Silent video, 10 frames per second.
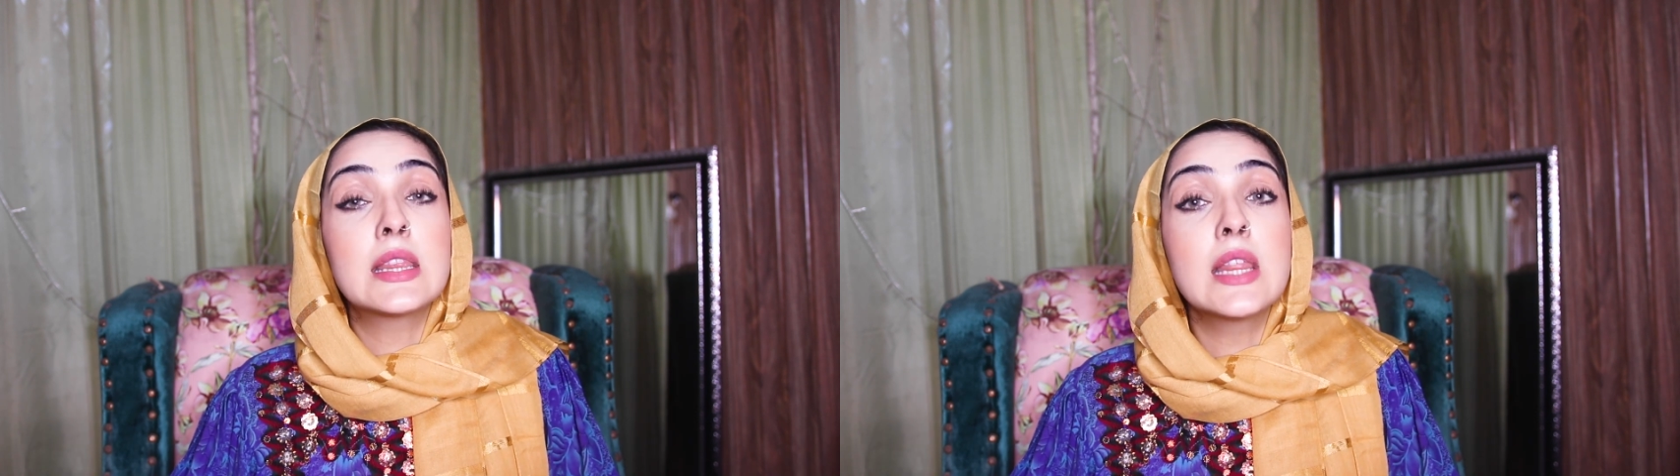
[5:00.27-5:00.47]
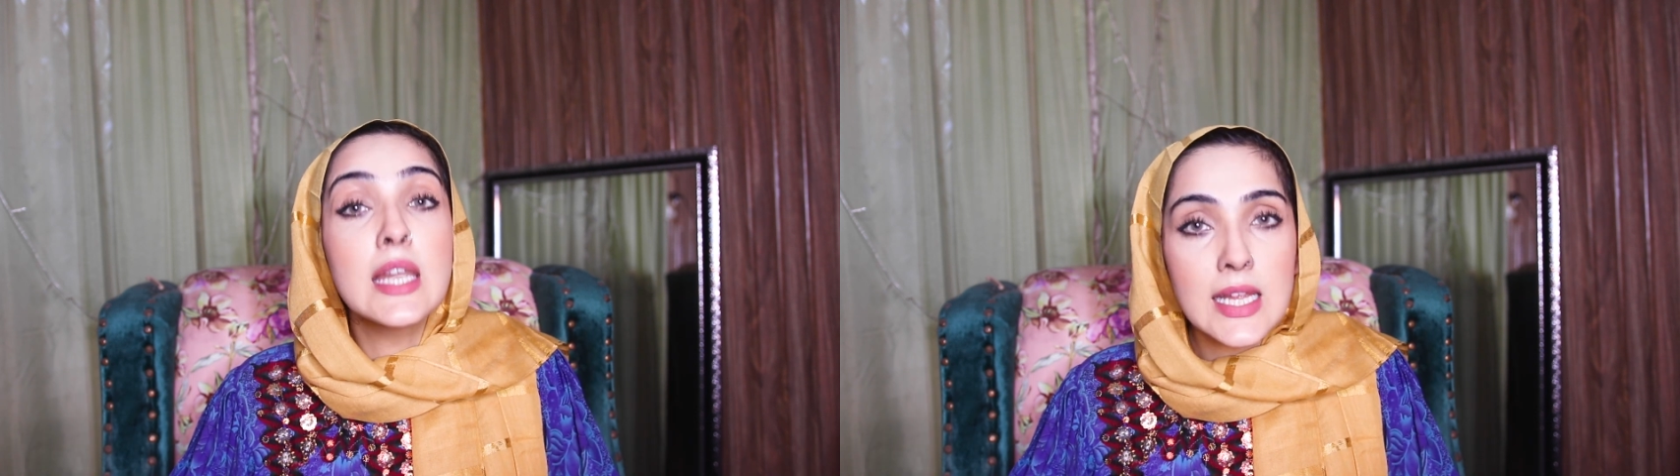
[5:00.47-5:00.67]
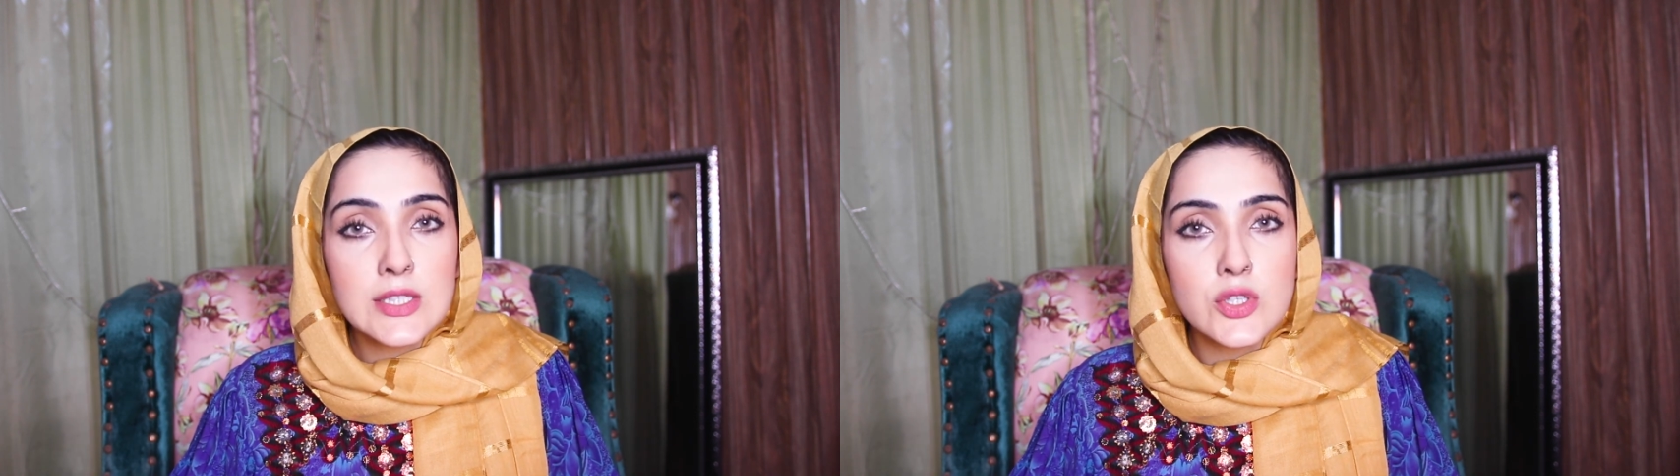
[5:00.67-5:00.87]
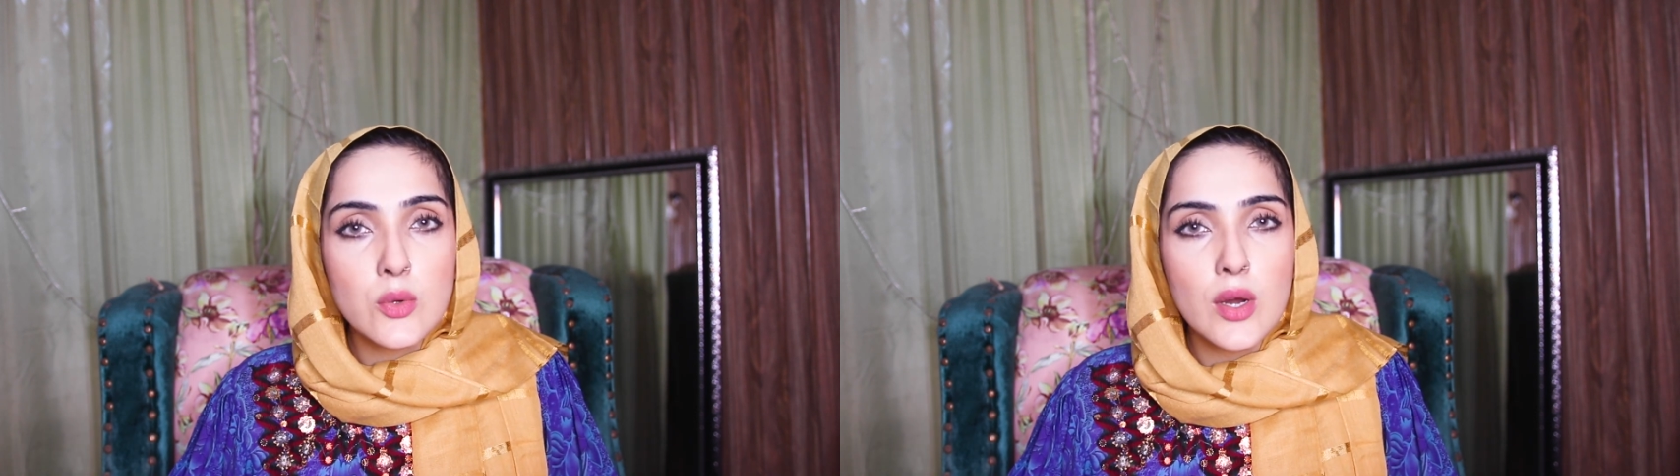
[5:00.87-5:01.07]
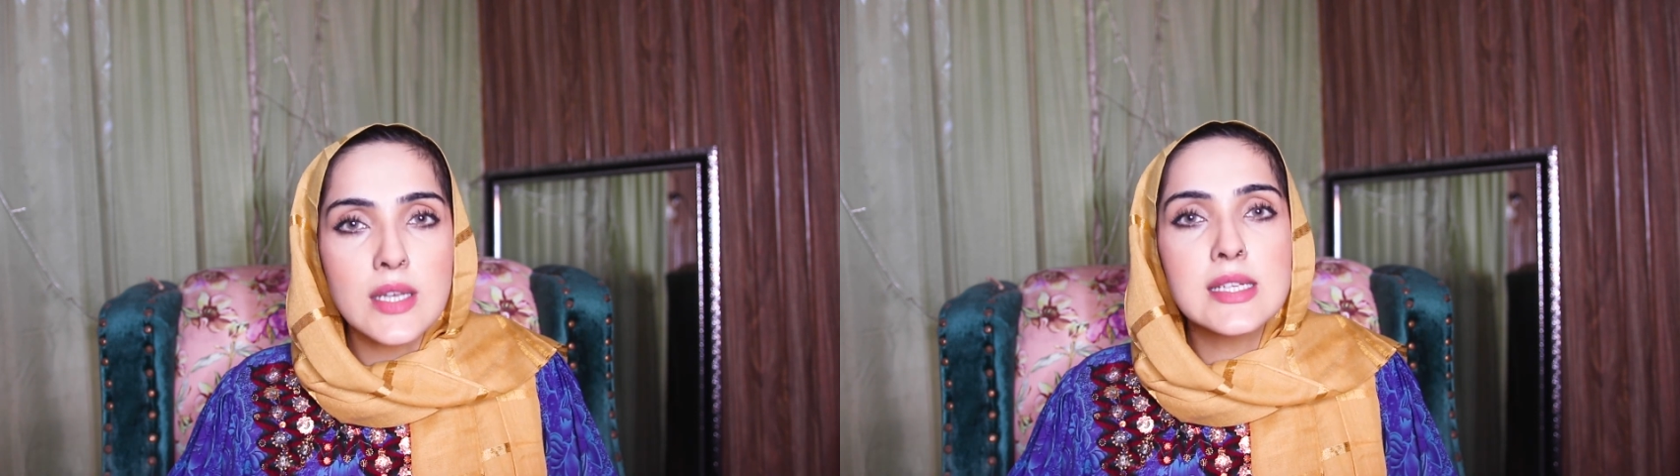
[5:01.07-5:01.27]
thin as
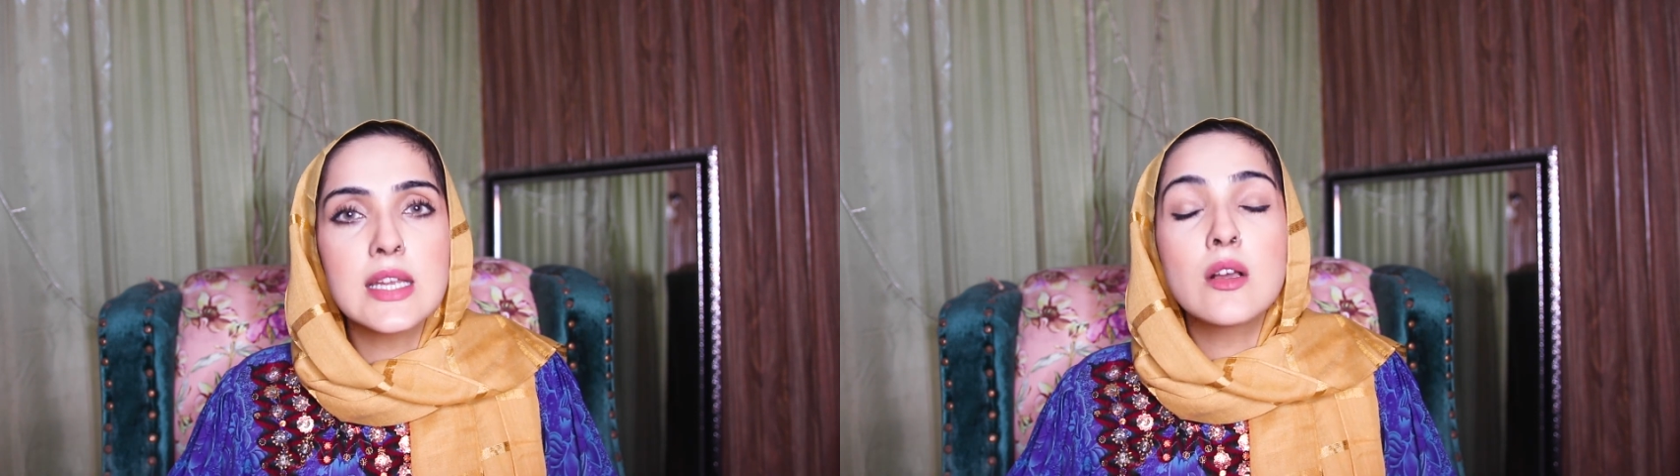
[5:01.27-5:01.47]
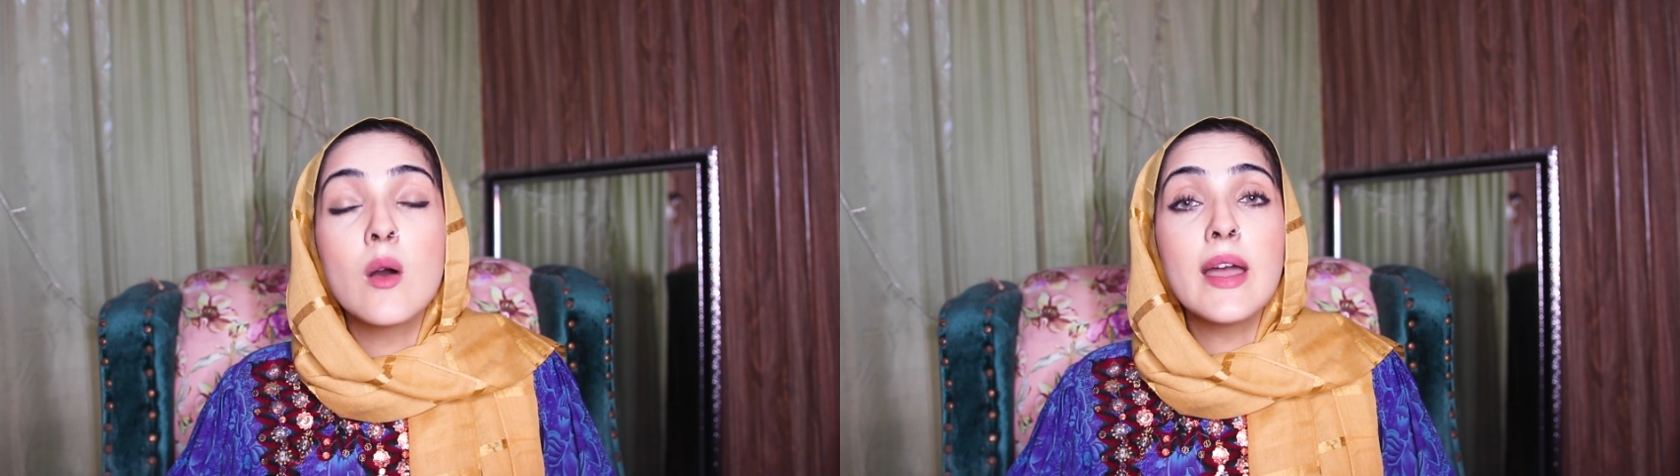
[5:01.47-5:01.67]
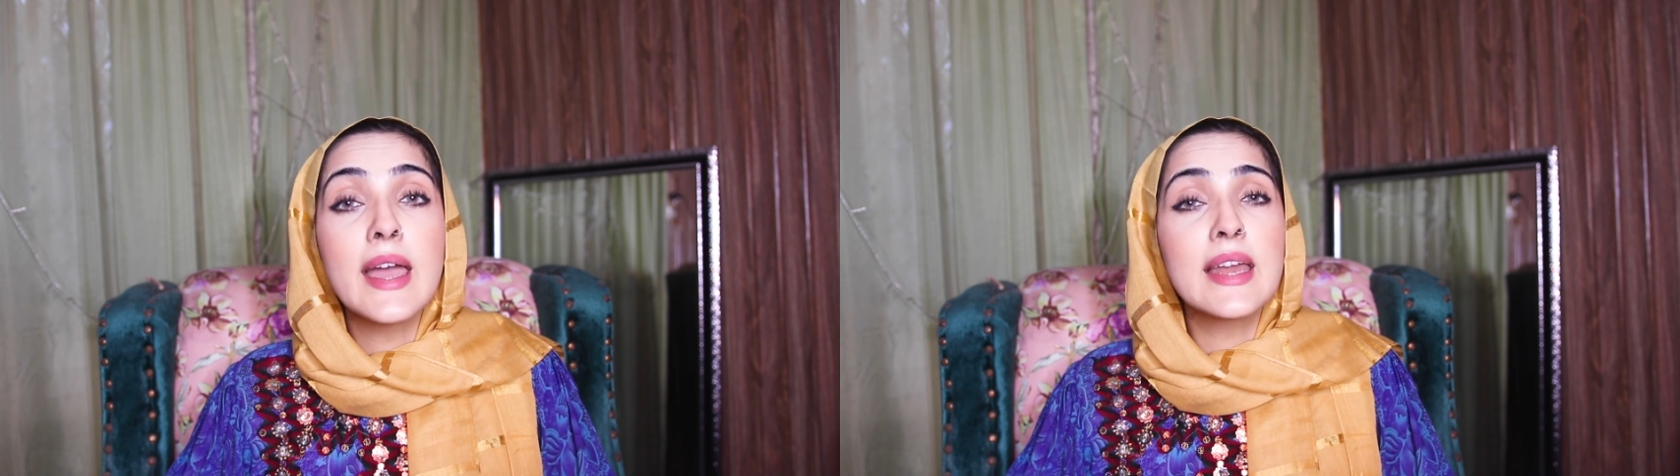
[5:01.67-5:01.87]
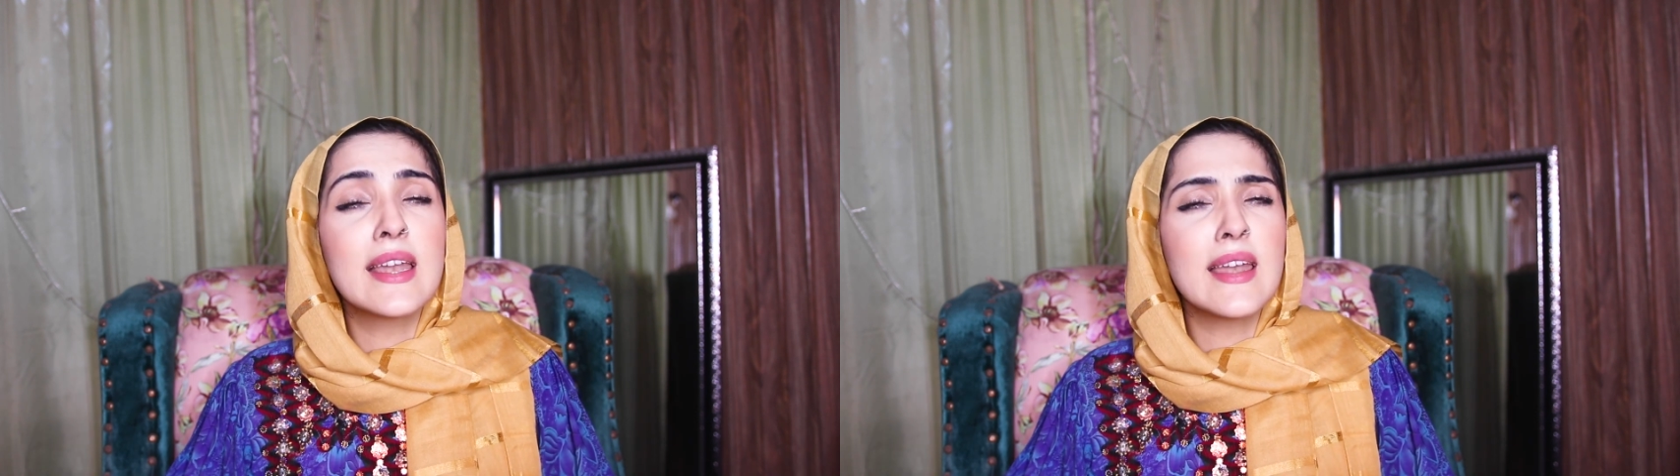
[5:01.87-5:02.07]
you want it, go ahead